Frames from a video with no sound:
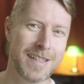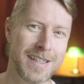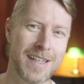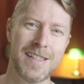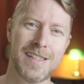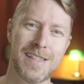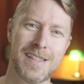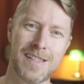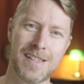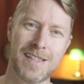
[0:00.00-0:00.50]

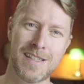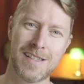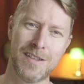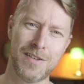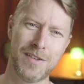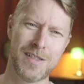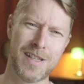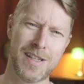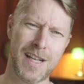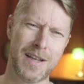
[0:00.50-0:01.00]
It
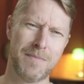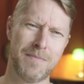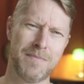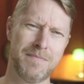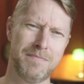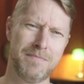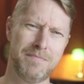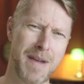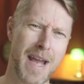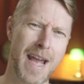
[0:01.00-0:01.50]
looks like a
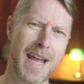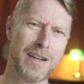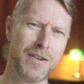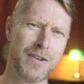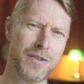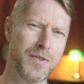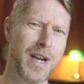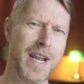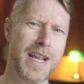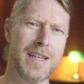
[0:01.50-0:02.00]
bad
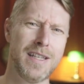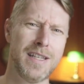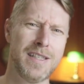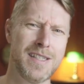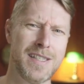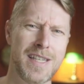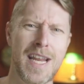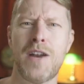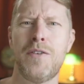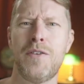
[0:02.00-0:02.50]
grade
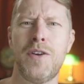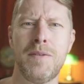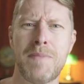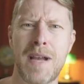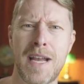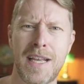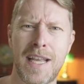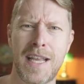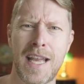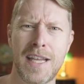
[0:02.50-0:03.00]
staring
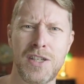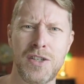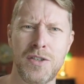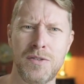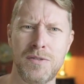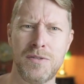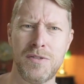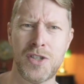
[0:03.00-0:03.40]
back at you,